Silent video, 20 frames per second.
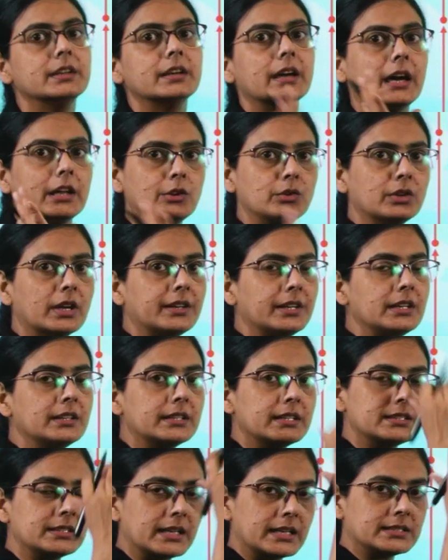Are you getting
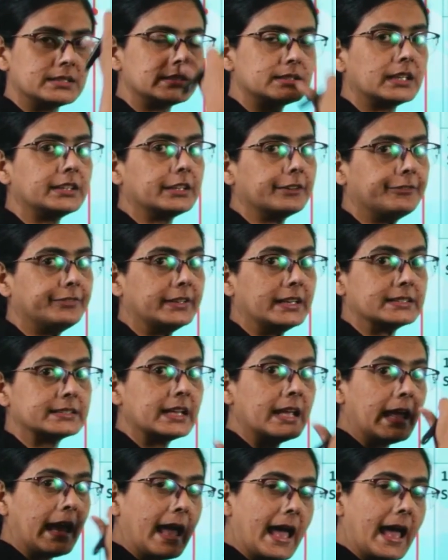this? This is the difference,